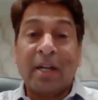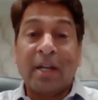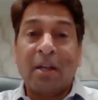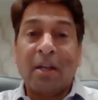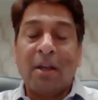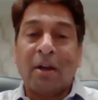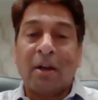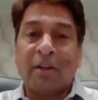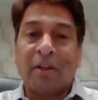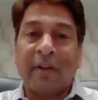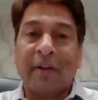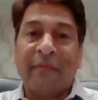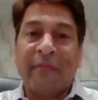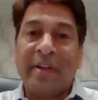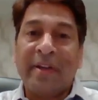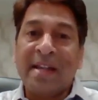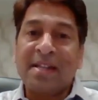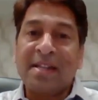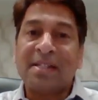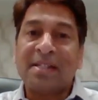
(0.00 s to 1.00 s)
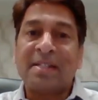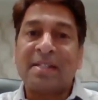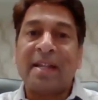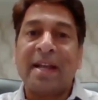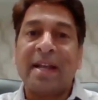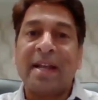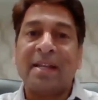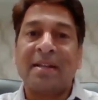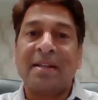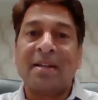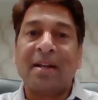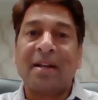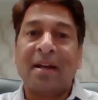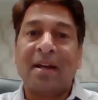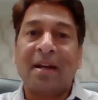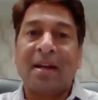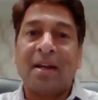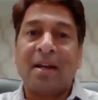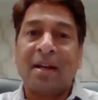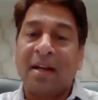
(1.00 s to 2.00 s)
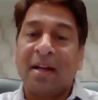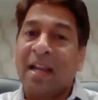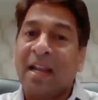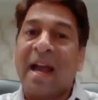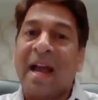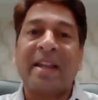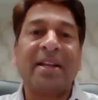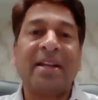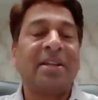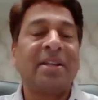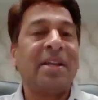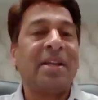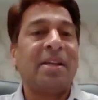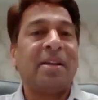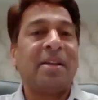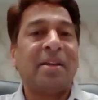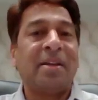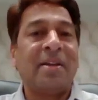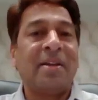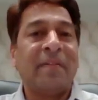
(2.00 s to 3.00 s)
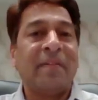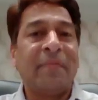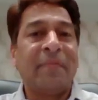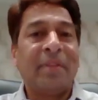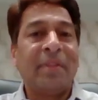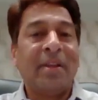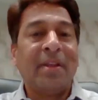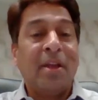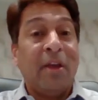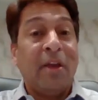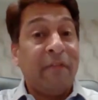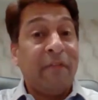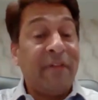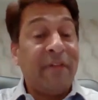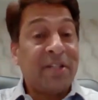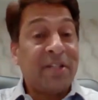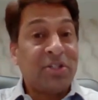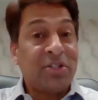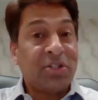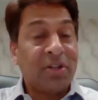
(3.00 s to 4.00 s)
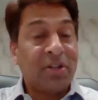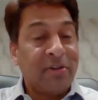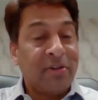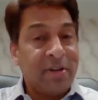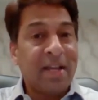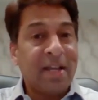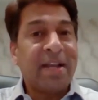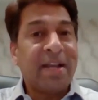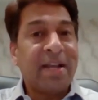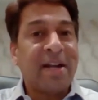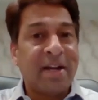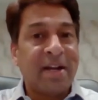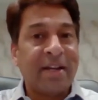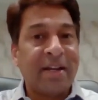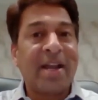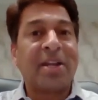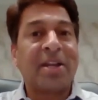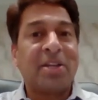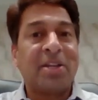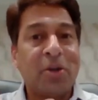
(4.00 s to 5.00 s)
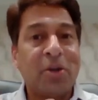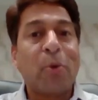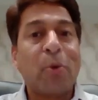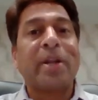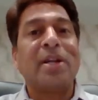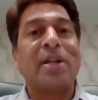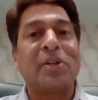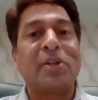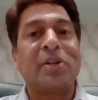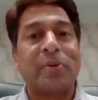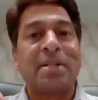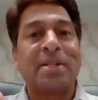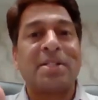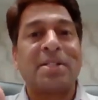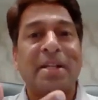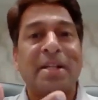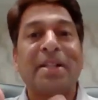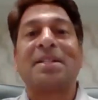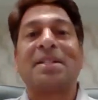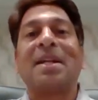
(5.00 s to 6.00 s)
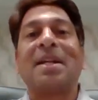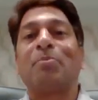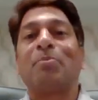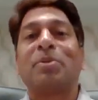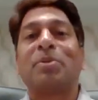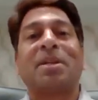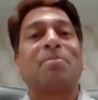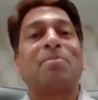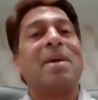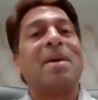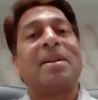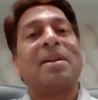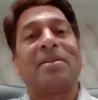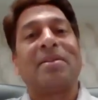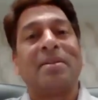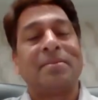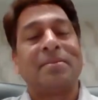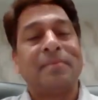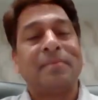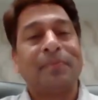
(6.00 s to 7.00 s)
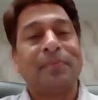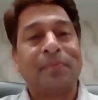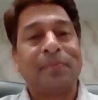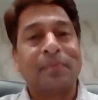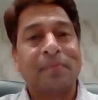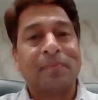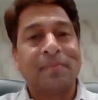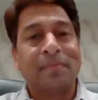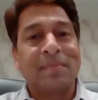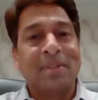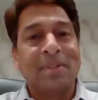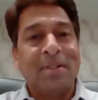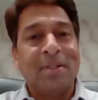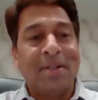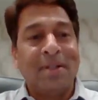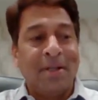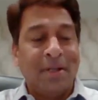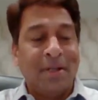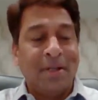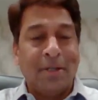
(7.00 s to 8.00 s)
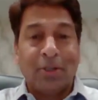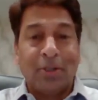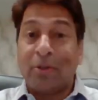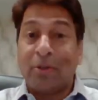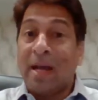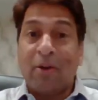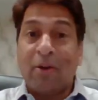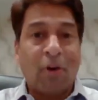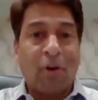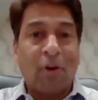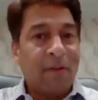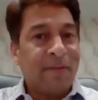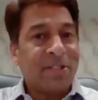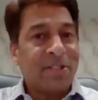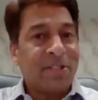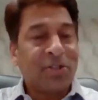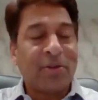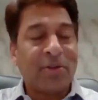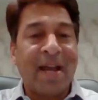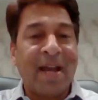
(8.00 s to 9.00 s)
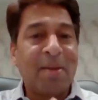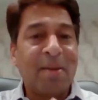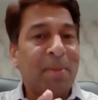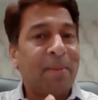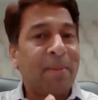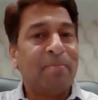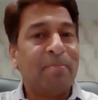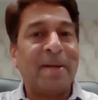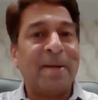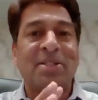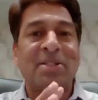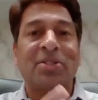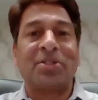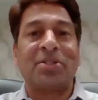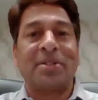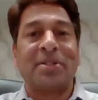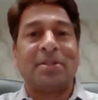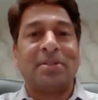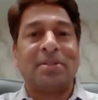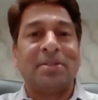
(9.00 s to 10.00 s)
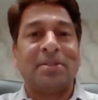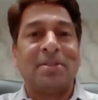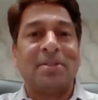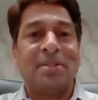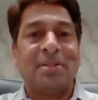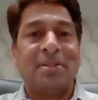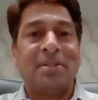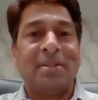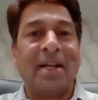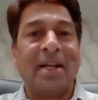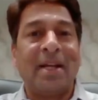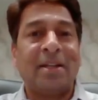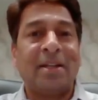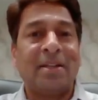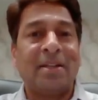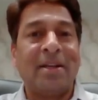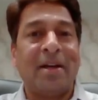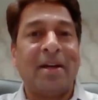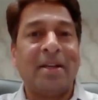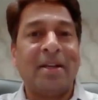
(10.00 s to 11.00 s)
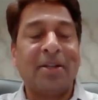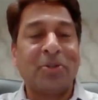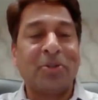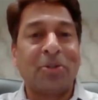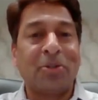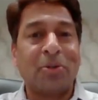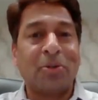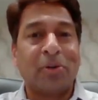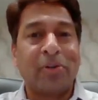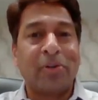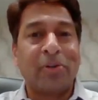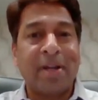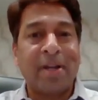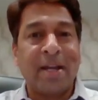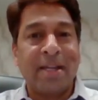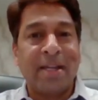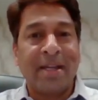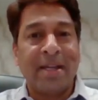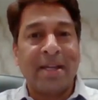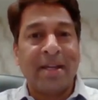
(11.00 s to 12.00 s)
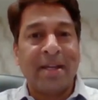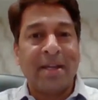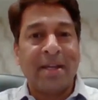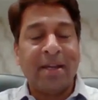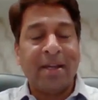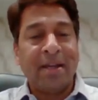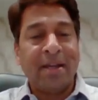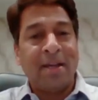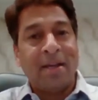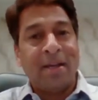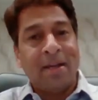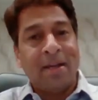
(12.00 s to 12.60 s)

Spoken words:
you get a lot of insight, clarity, which really create your interest in the subject matter. So I always try my best that you should really